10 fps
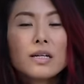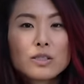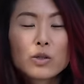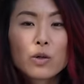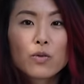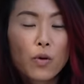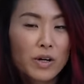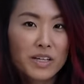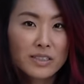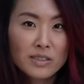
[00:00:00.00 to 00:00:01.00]
to
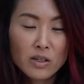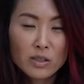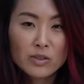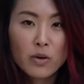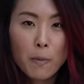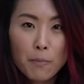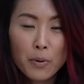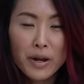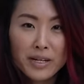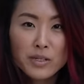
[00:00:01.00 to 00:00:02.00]
$40,000 for a
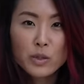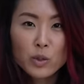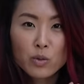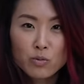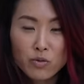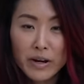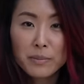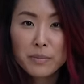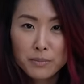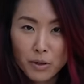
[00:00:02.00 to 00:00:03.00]
brand new
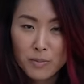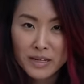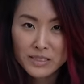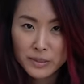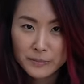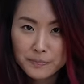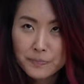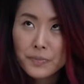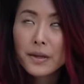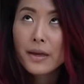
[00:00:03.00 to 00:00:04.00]
Ram Promaster.
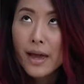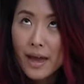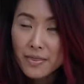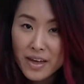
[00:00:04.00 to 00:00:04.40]
And